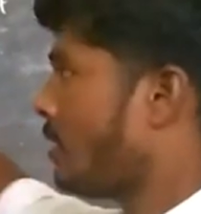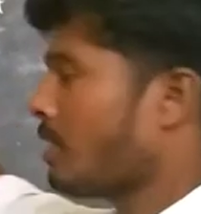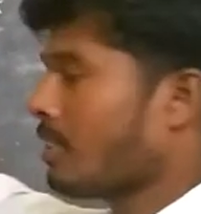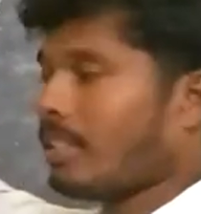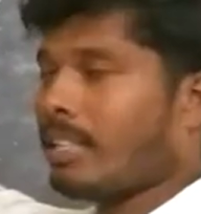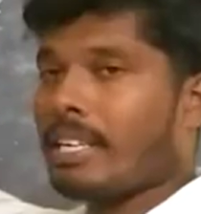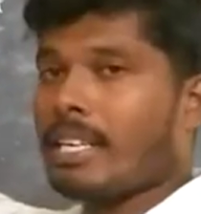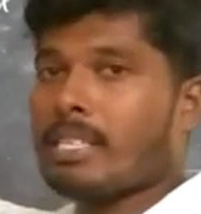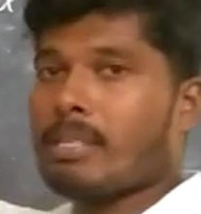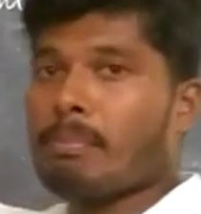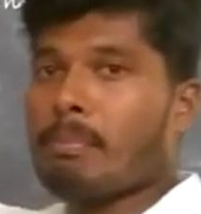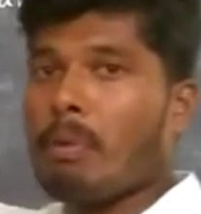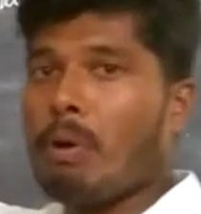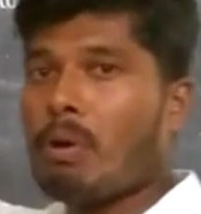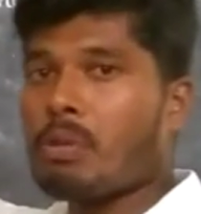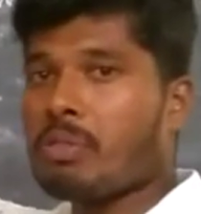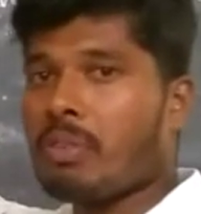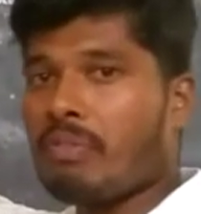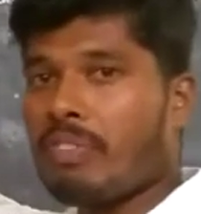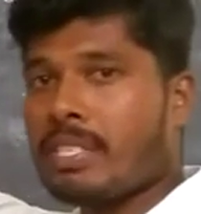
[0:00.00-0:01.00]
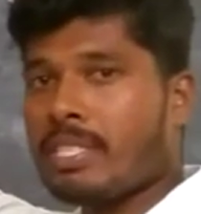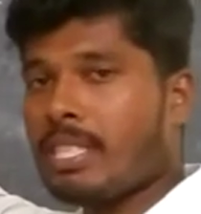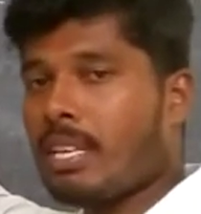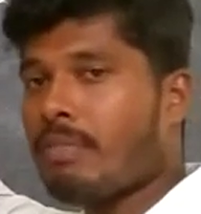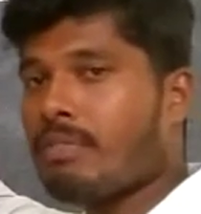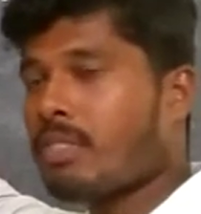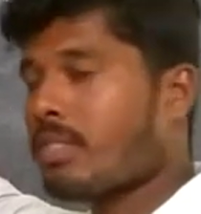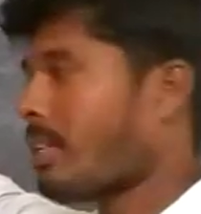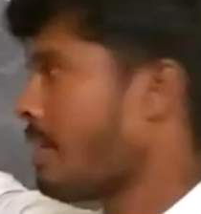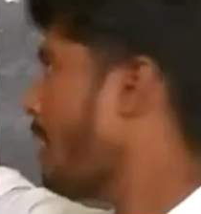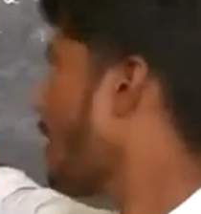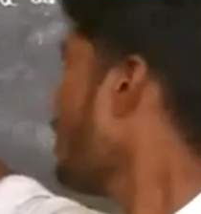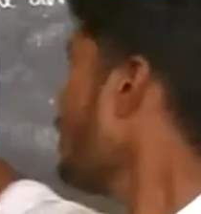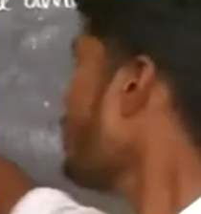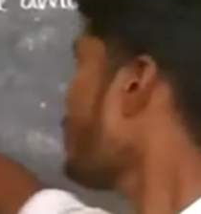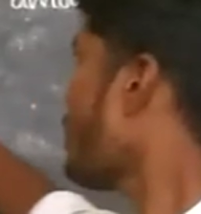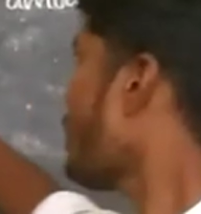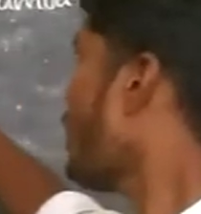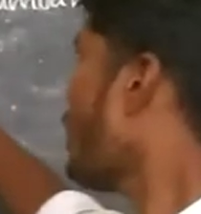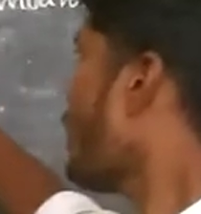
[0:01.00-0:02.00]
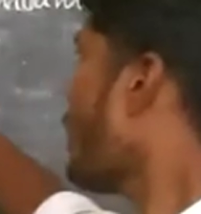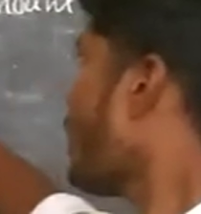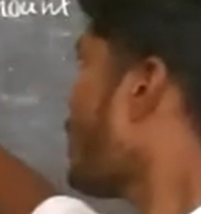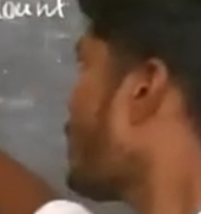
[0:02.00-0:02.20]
that is mass of a substance is